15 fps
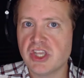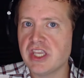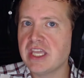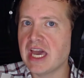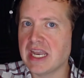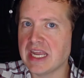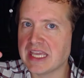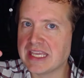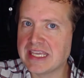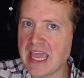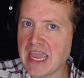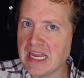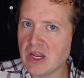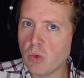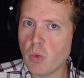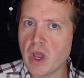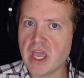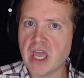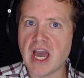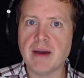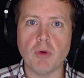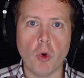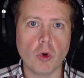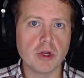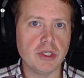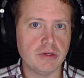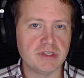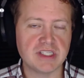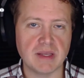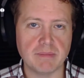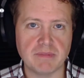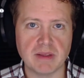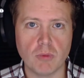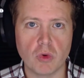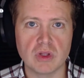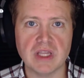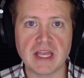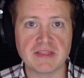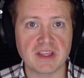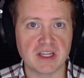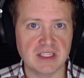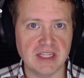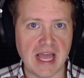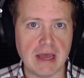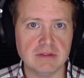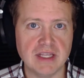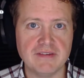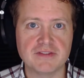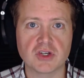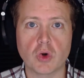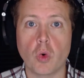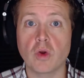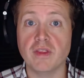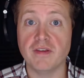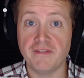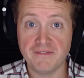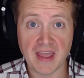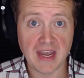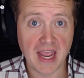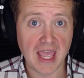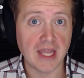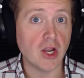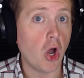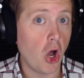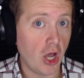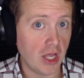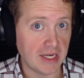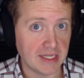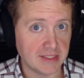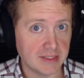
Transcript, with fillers: So you gotta gain it way up or use something more like the Cloudlifter or the Fethead on